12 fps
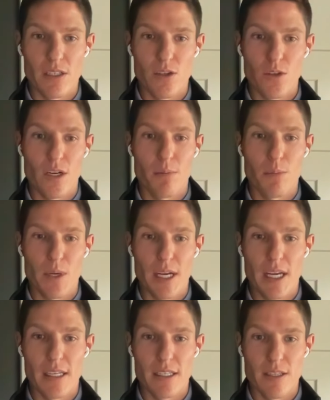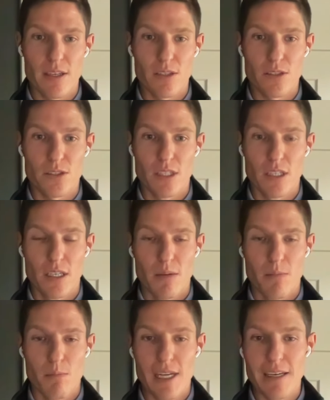Europe, and there's
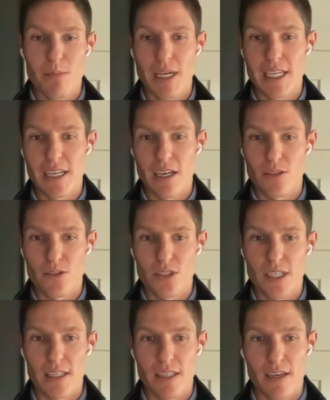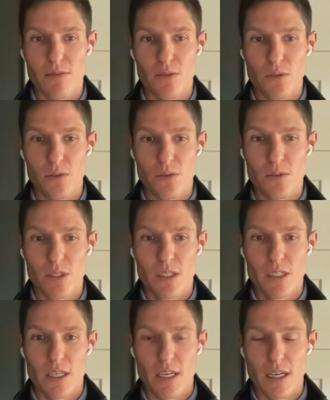many other state level
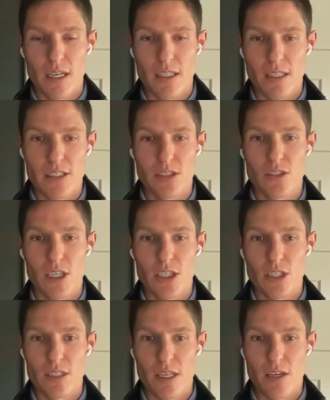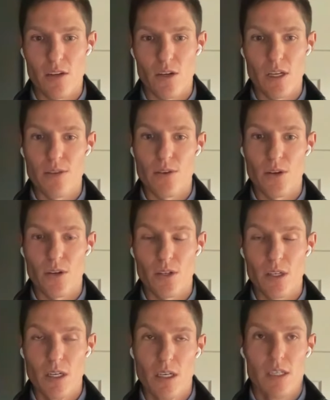legislations that are either
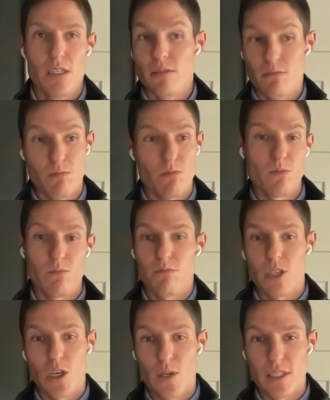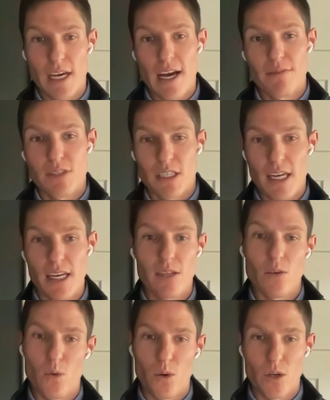going live
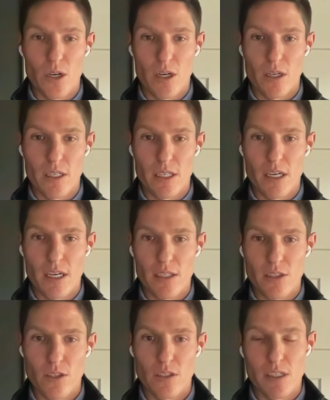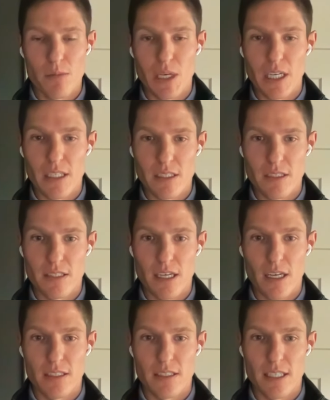today or are currently being
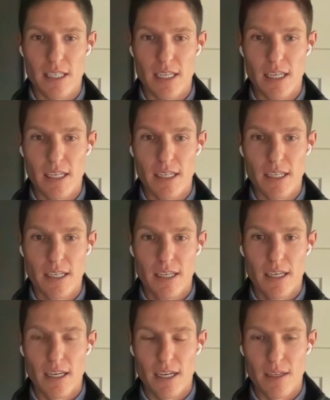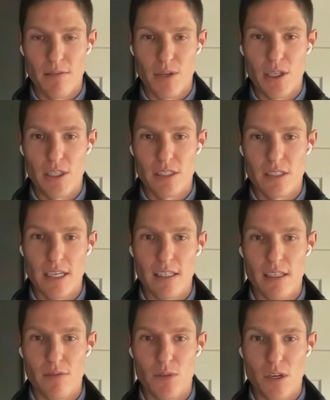discussed in the various
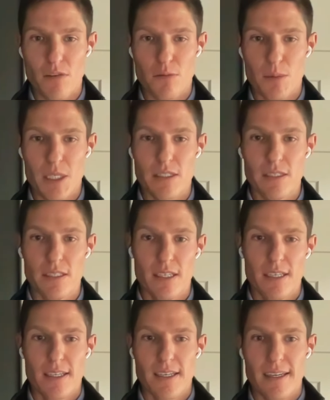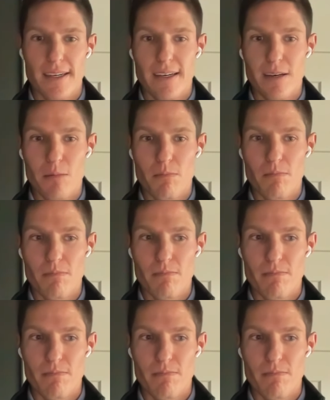state level governments. Um,